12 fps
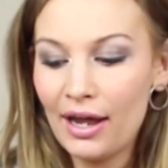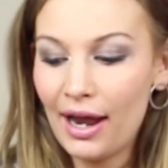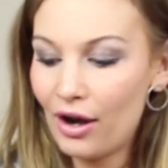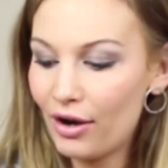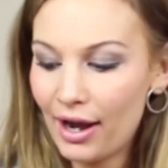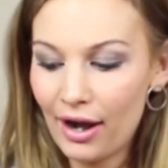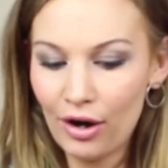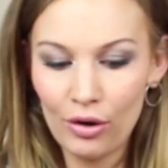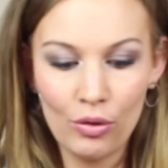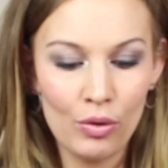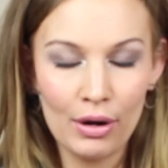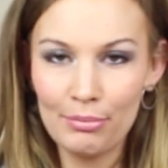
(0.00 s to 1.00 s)
hair
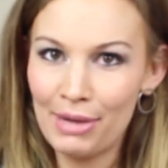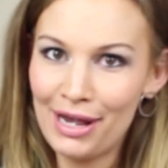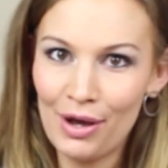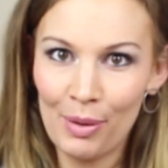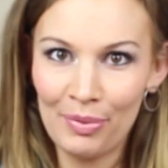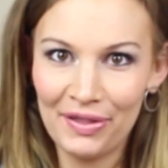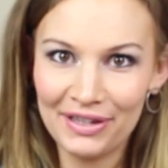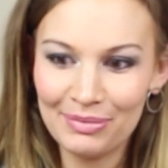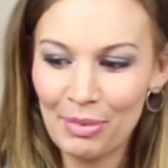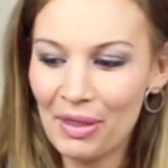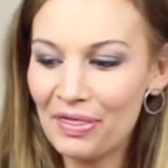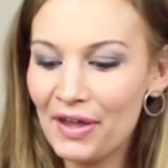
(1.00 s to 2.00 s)
care or makeup
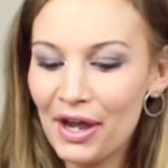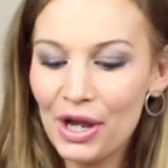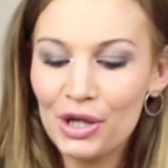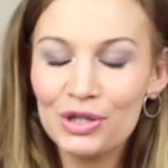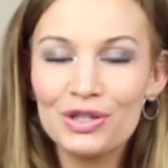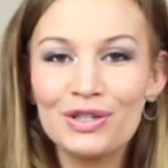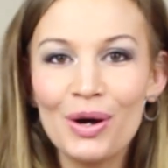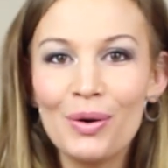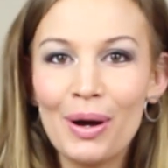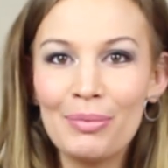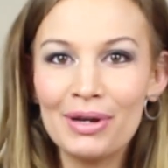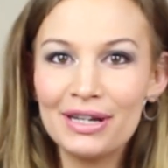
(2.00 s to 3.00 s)
this month.
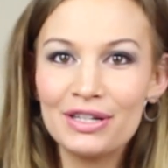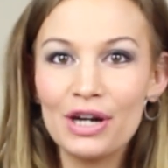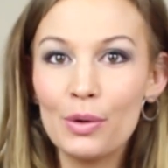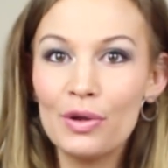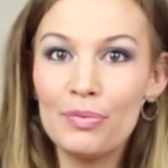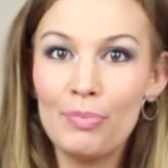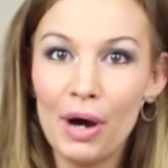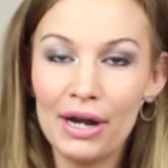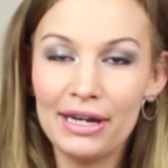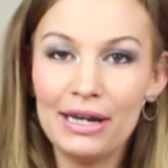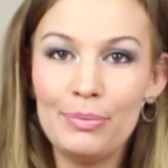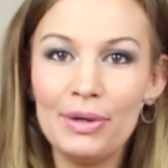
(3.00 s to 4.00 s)
So I'm gonna start with
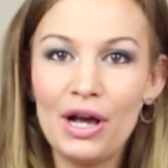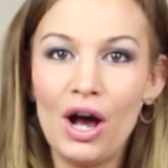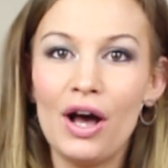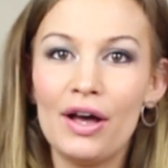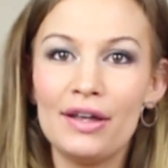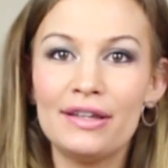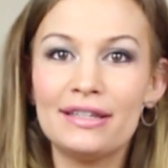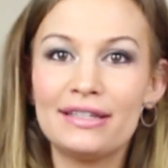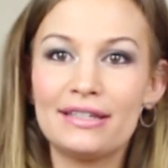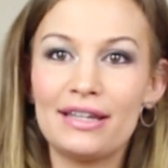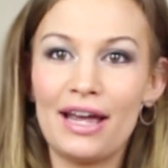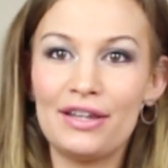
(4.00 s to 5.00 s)
body,
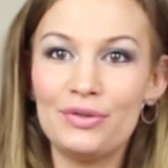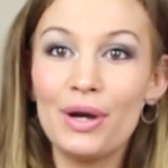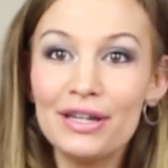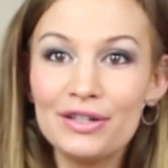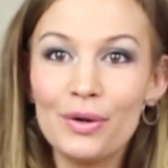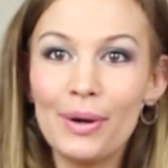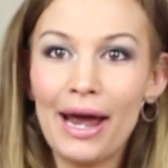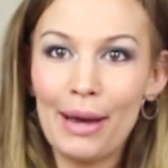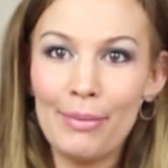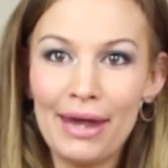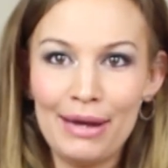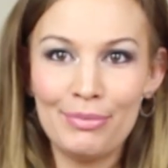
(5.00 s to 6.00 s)
because as you guys know, I
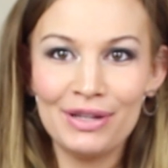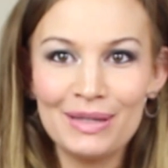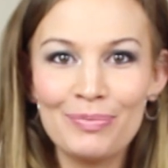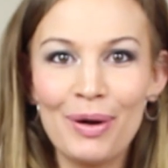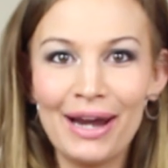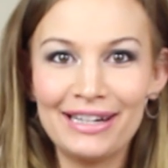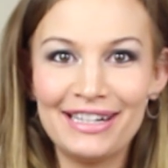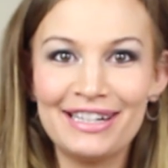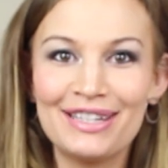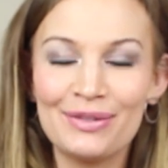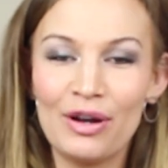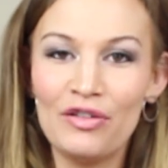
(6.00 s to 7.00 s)
am 8 months
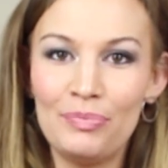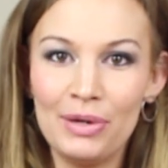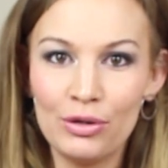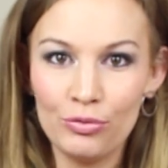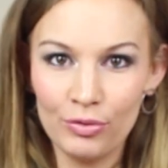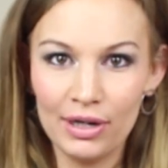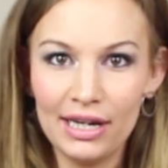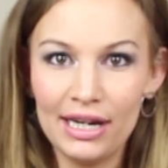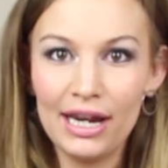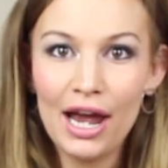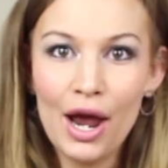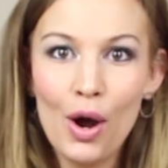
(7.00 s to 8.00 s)
pregnant, so I've been
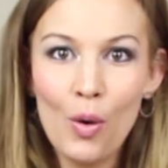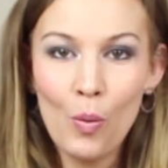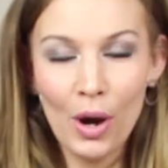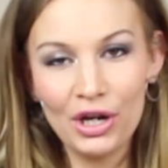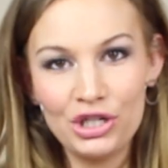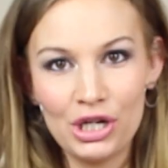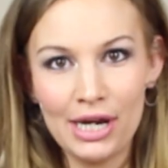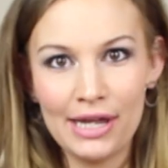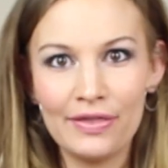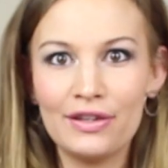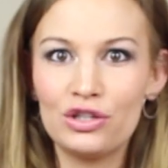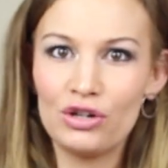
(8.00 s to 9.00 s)
really
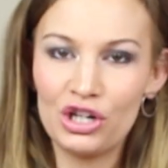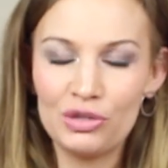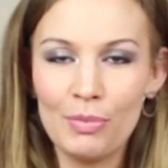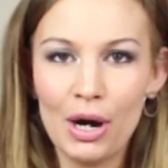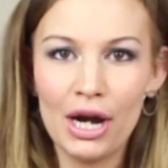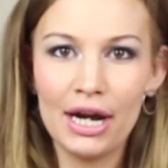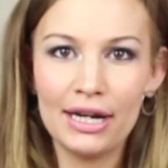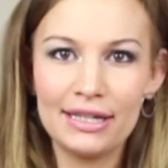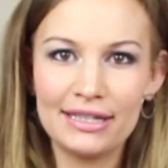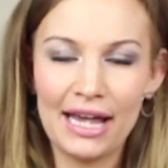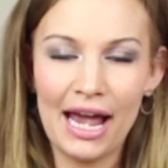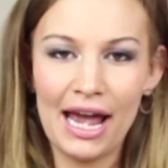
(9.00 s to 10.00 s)
watching the stretch
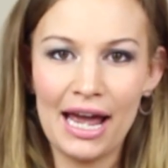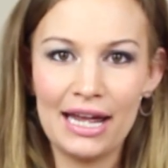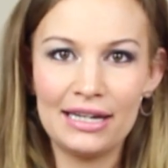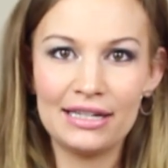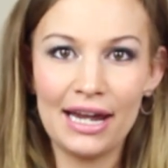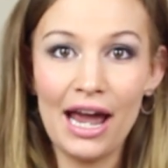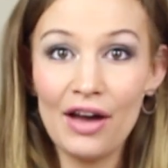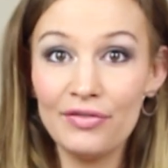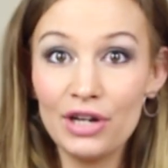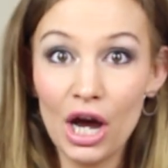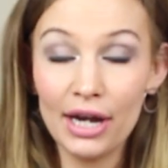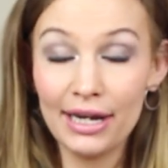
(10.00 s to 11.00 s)
marks, and I
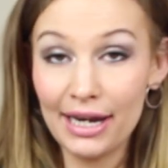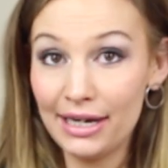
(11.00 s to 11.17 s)
haven't gotten